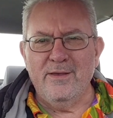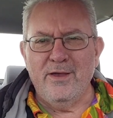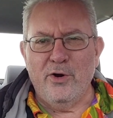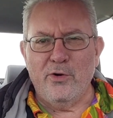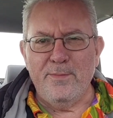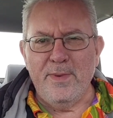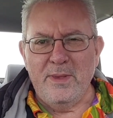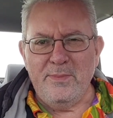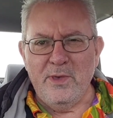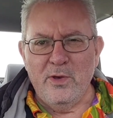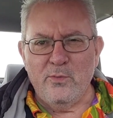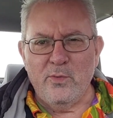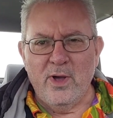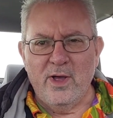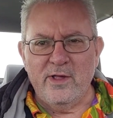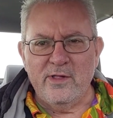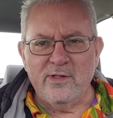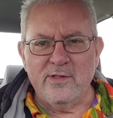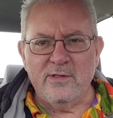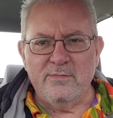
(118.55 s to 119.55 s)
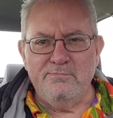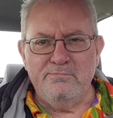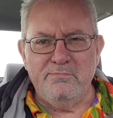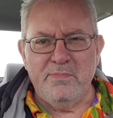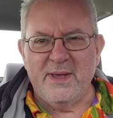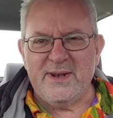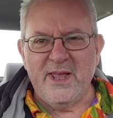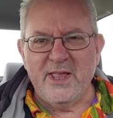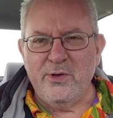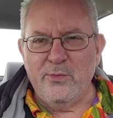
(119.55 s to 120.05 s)
Or maybe it was.
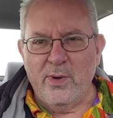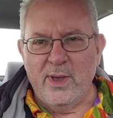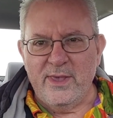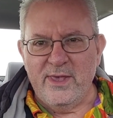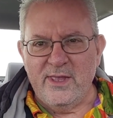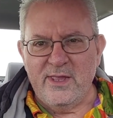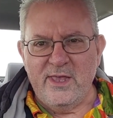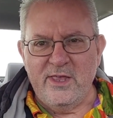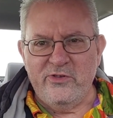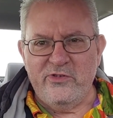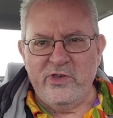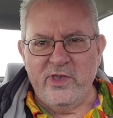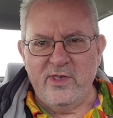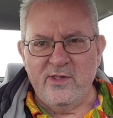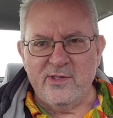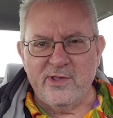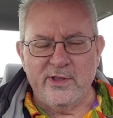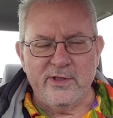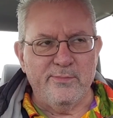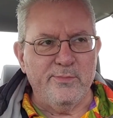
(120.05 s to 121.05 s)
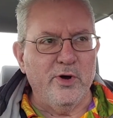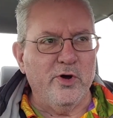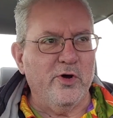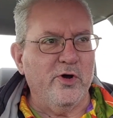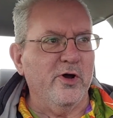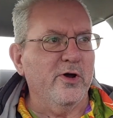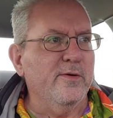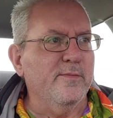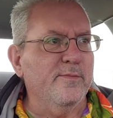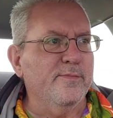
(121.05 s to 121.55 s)
But anyway, you need cheese on a
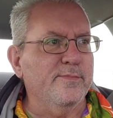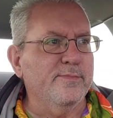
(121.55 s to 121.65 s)
burger,